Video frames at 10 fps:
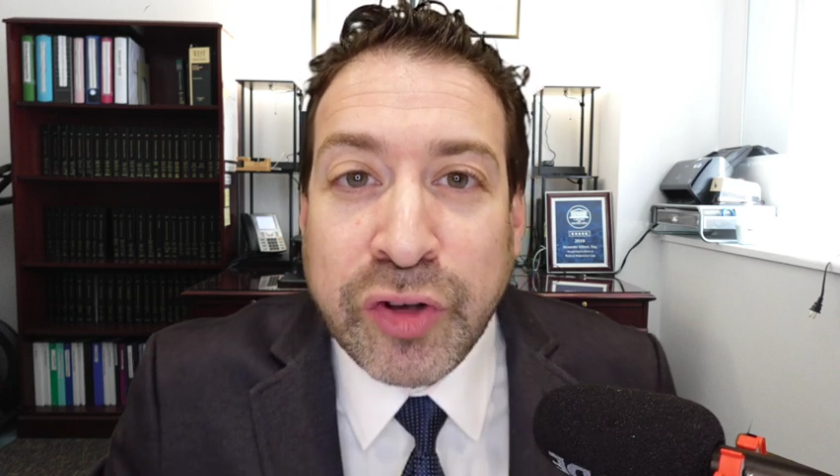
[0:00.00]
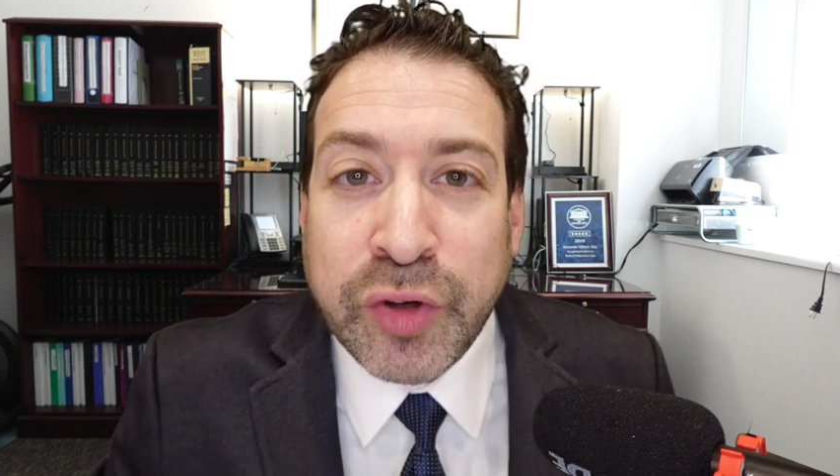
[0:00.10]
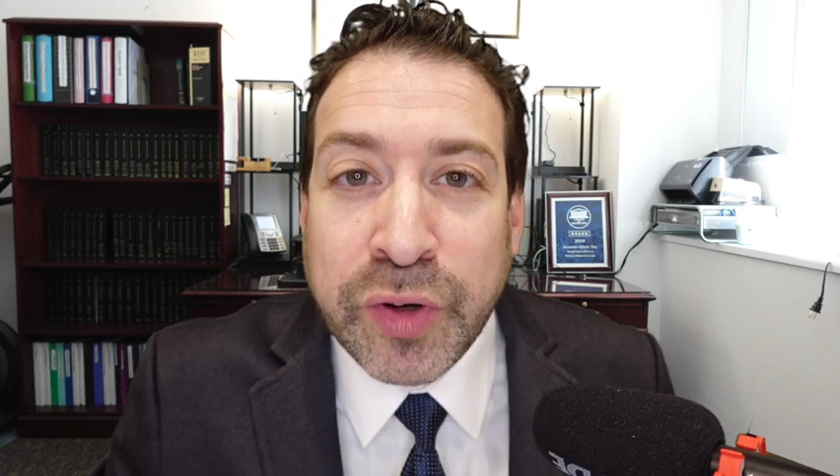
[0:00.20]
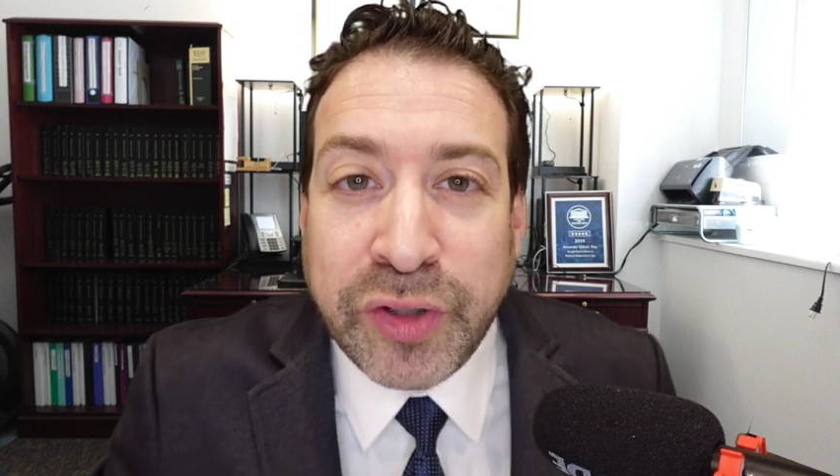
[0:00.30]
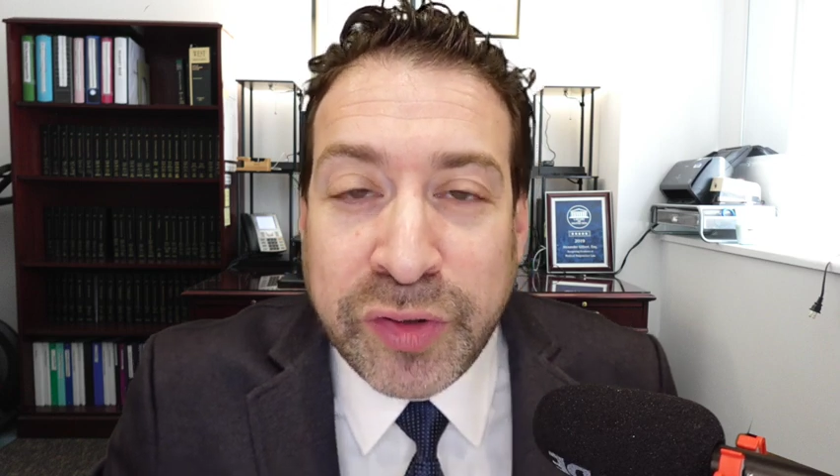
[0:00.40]

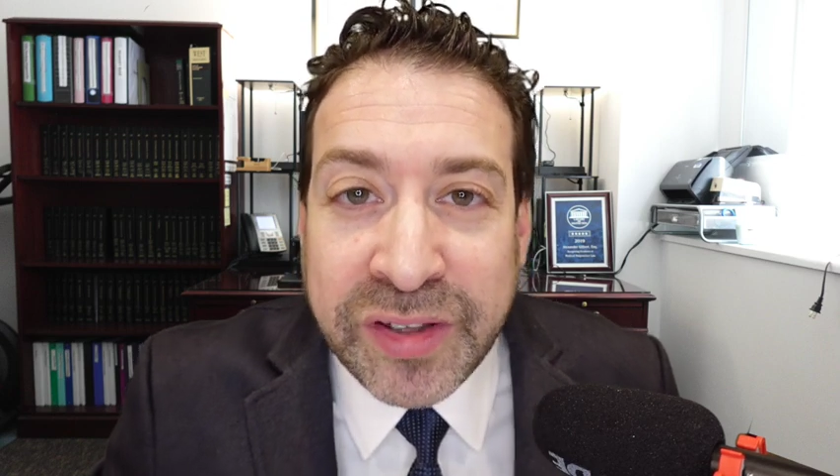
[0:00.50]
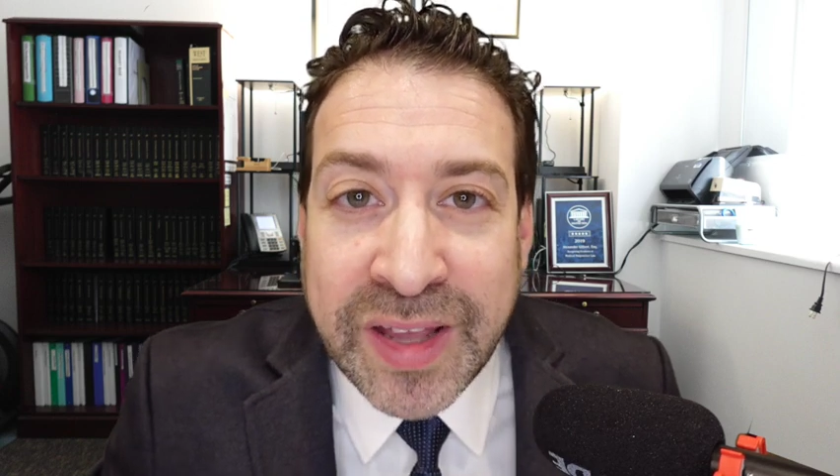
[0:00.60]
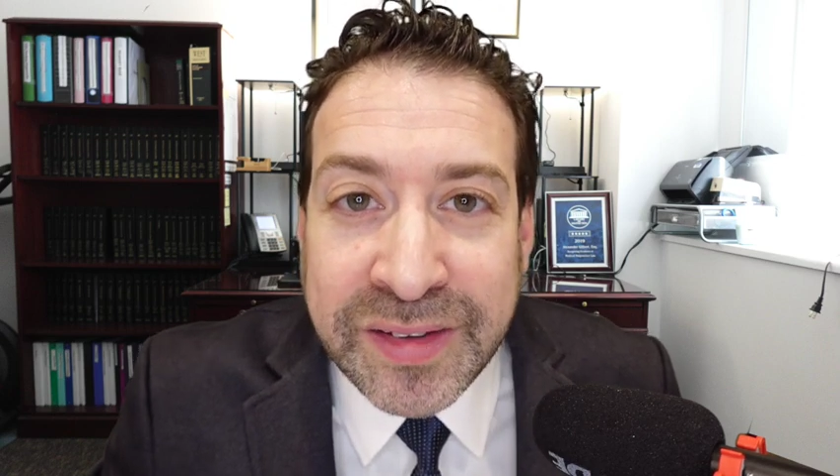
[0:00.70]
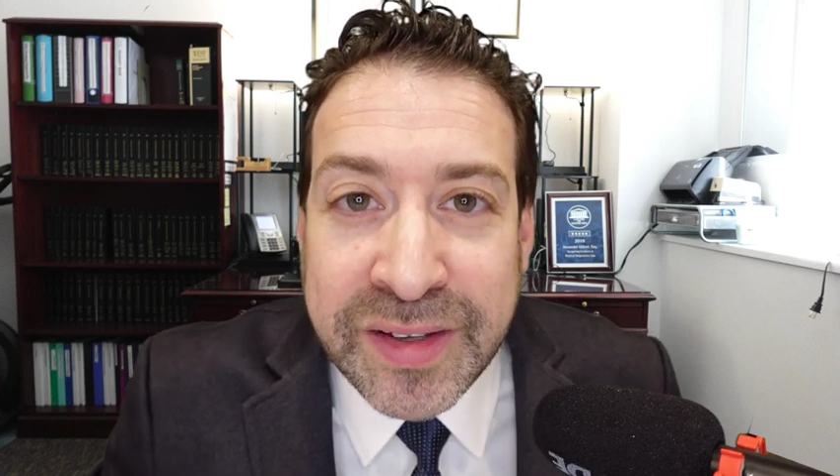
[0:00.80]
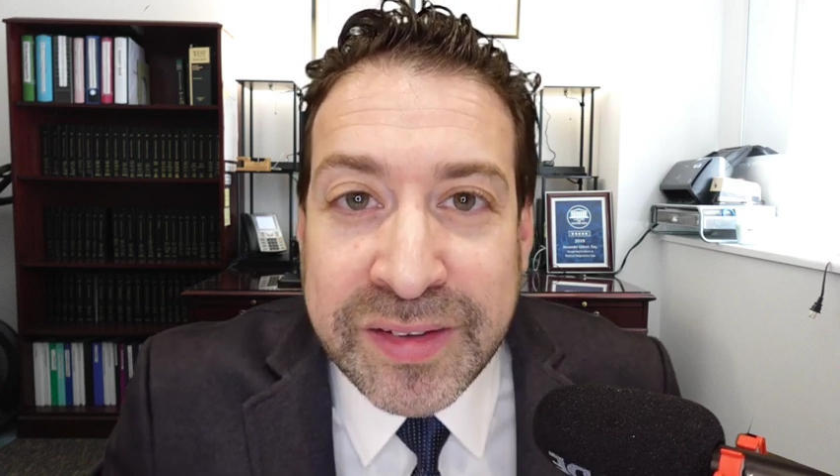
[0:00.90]
to reduce a
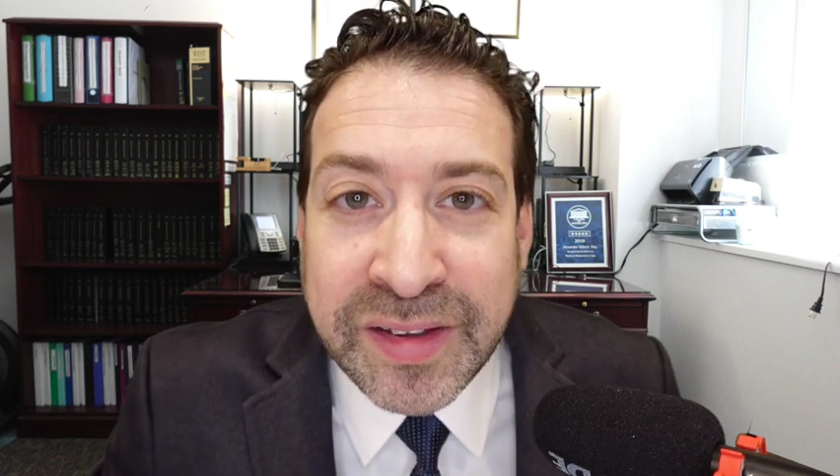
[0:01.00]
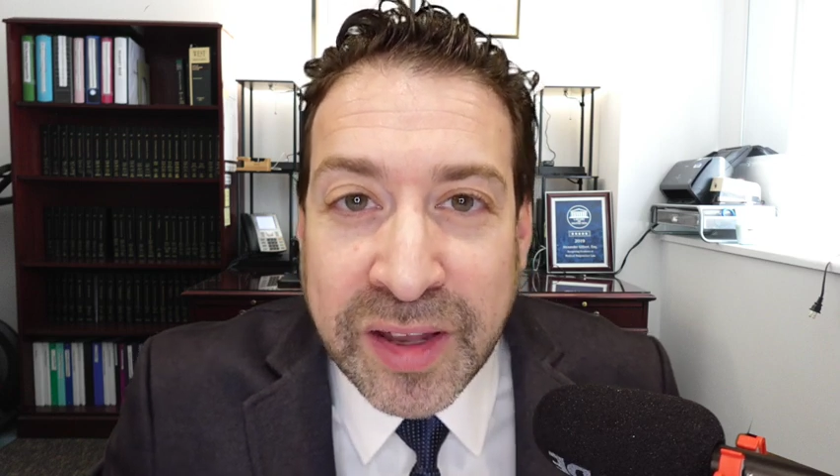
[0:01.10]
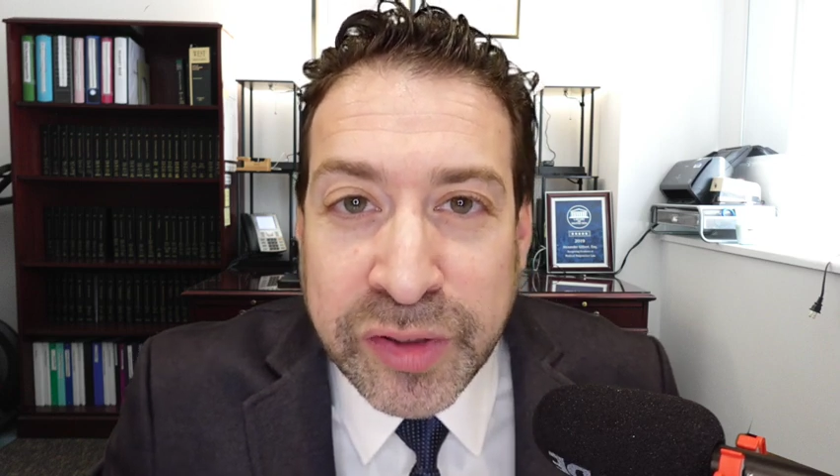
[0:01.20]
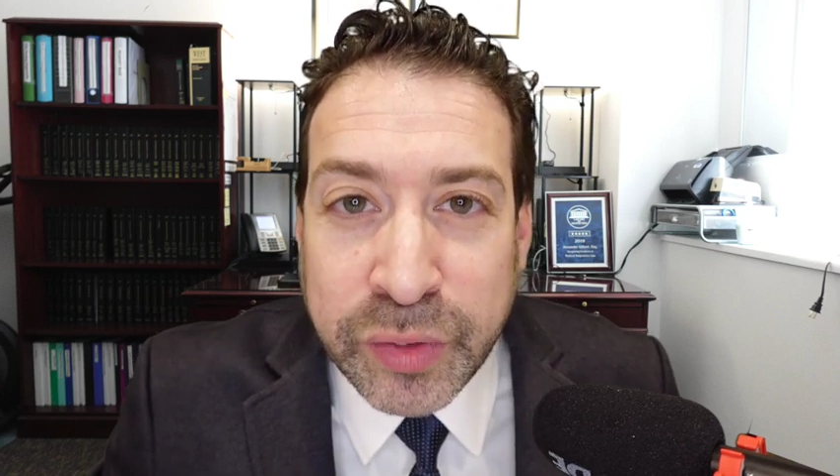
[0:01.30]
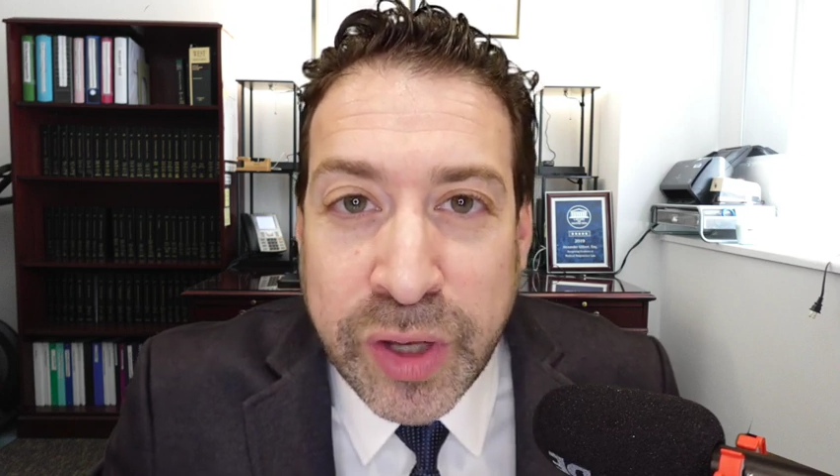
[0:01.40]
sentence as
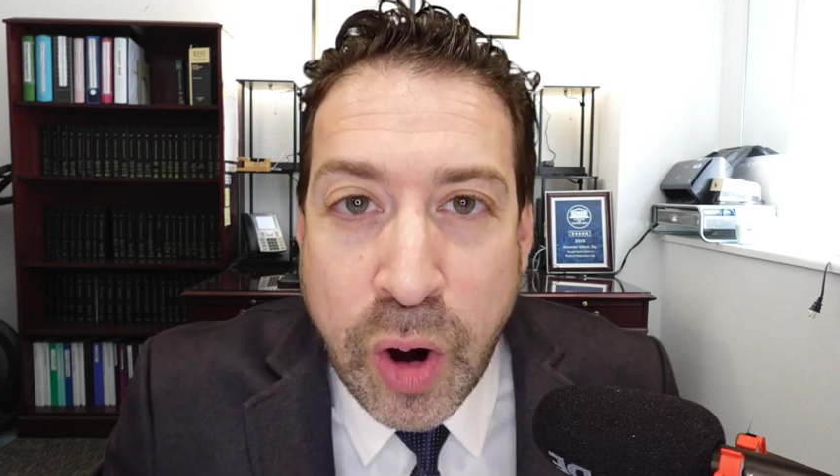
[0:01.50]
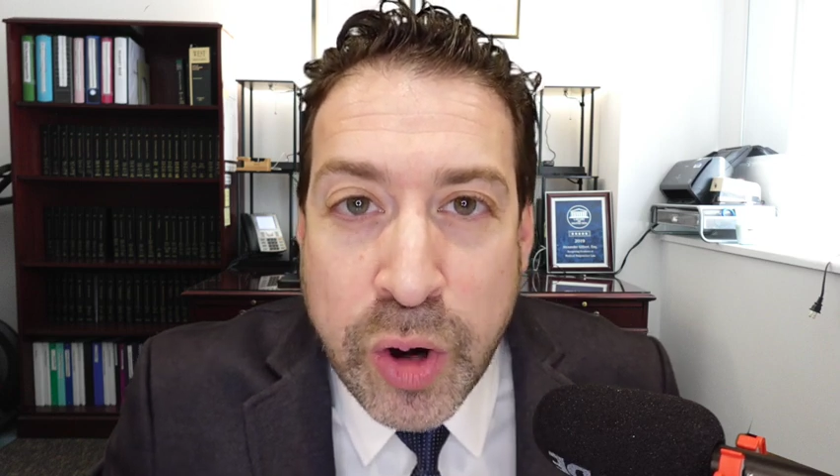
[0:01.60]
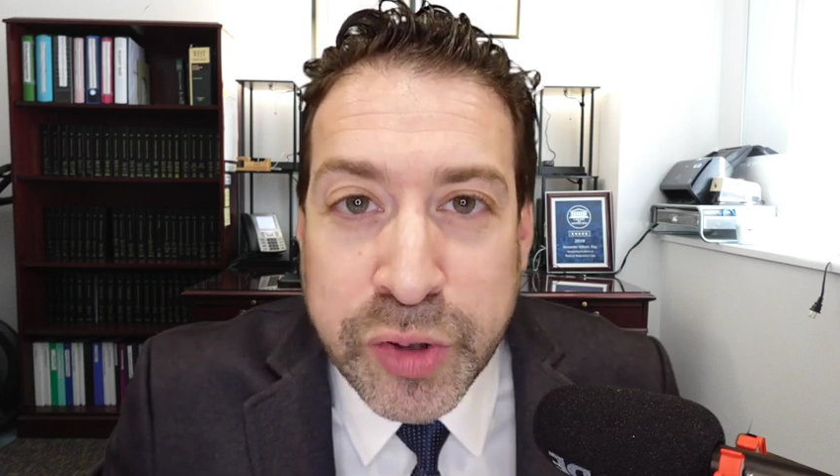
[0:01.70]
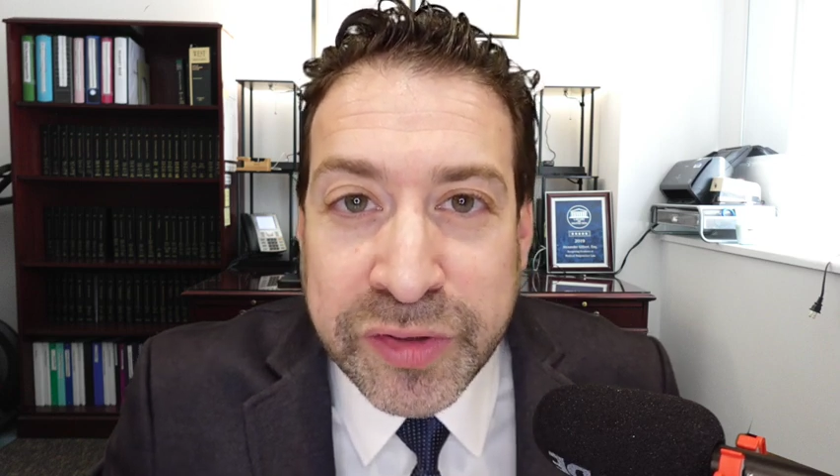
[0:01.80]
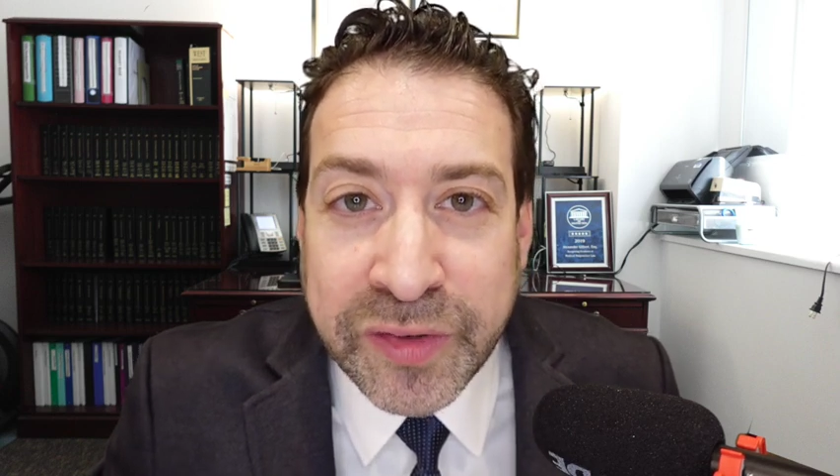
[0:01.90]
unduly
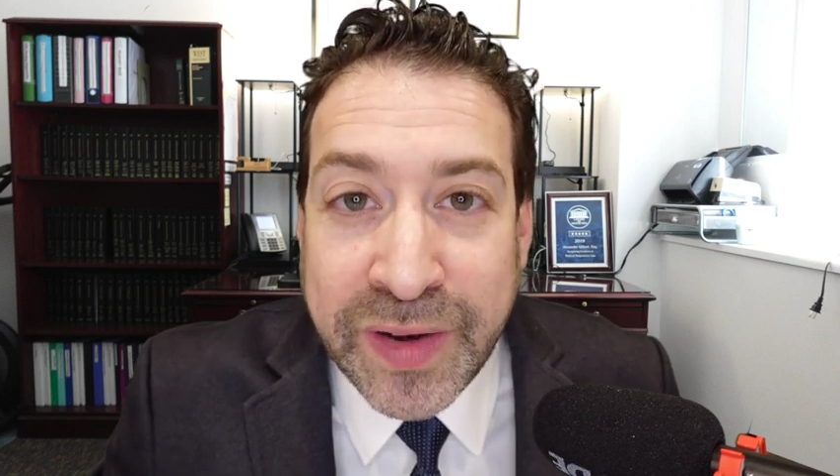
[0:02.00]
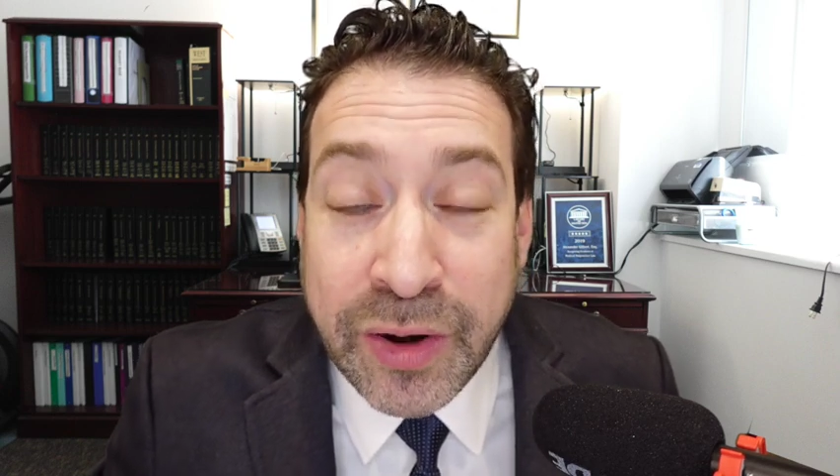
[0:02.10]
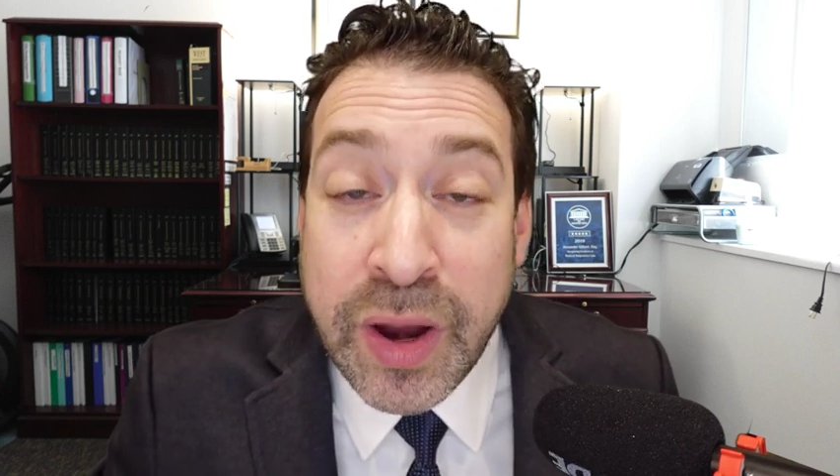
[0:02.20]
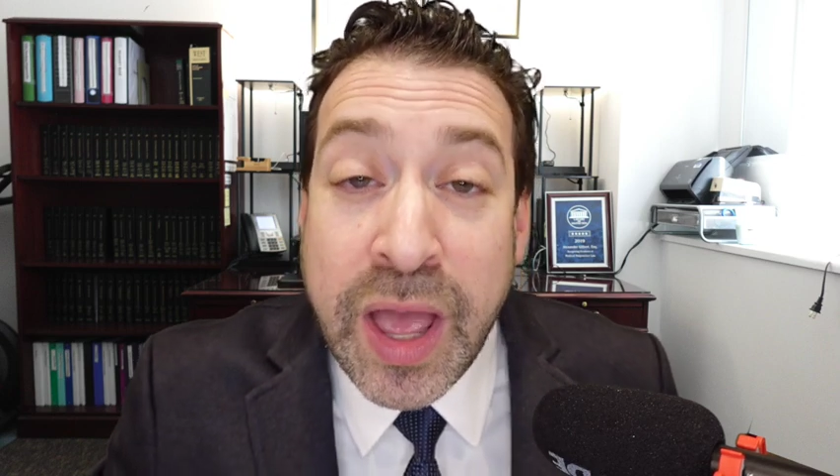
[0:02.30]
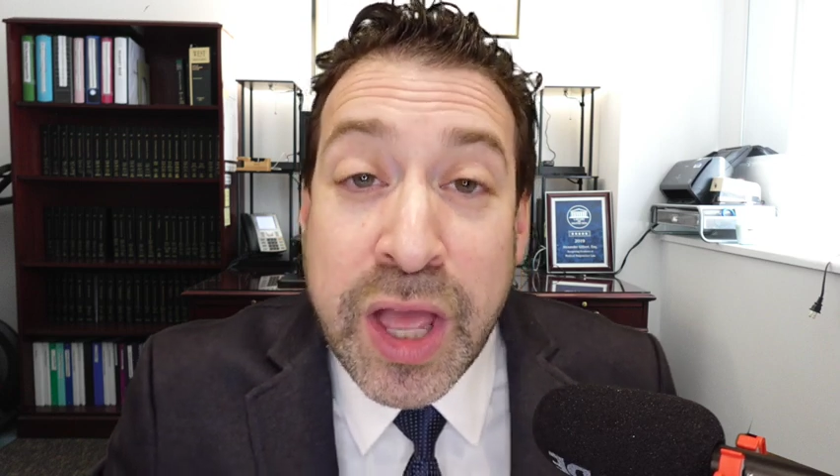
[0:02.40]
harsh or
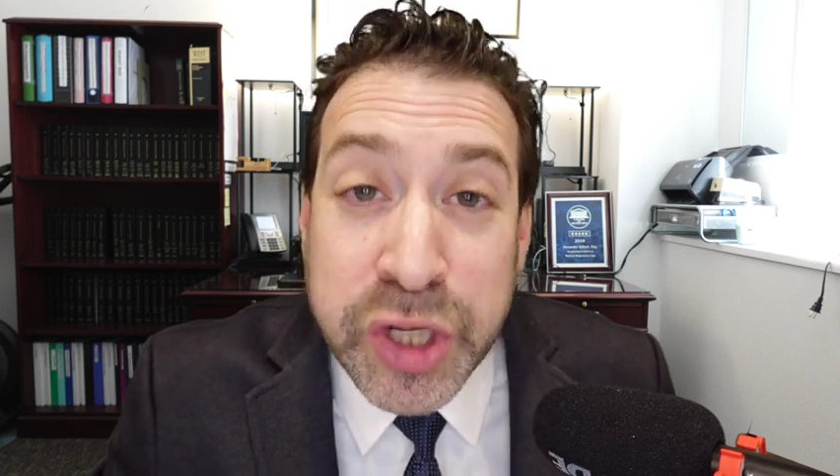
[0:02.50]
severe